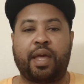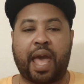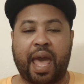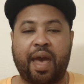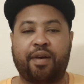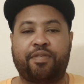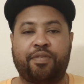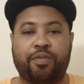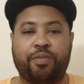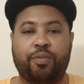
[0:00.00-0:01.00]

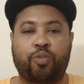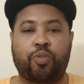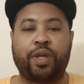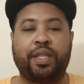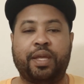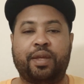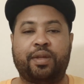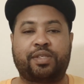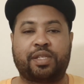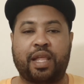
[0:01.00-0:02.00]
have
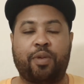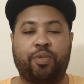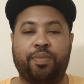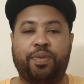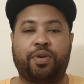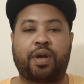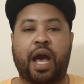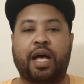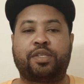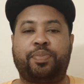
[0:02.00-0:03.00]
really slept with Bill
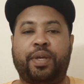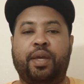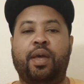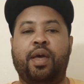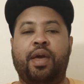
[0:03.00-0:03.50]
Cosby